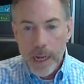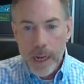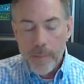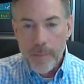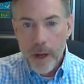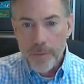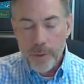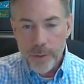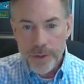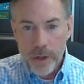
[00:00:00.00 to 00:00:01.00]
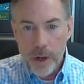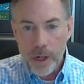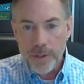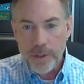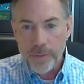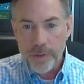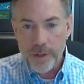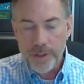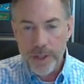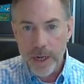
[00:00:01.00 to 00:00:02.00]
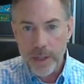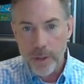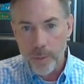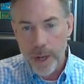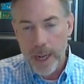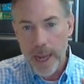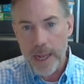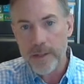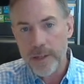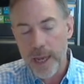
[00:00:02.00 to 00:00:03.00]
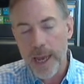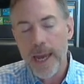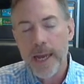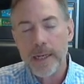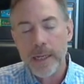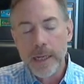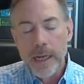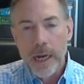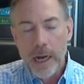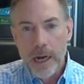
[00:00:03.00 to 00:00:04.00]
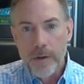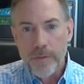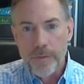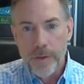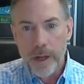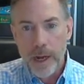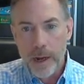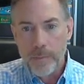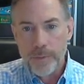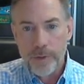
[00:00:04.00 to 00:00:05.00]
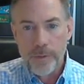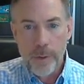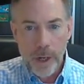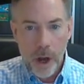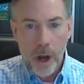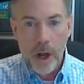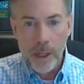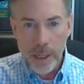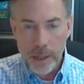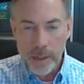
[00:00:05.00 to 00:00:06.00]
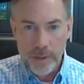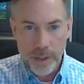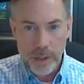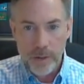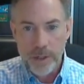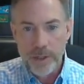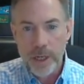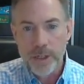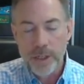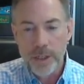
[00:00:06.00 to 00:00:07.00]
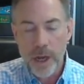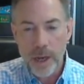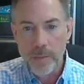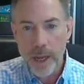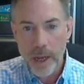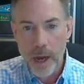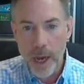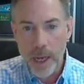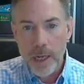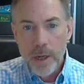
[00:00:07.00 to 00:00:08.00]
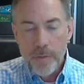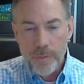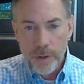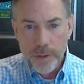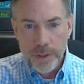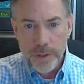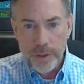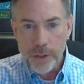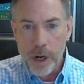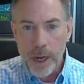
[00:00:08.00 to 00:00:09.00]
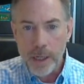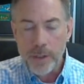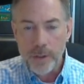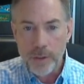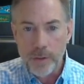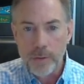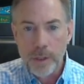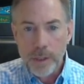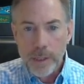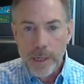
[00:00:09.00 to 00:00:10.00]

Off to Wisconsin for a study that went head-to-head of sort of going all in on synchronization timed AI versus trying to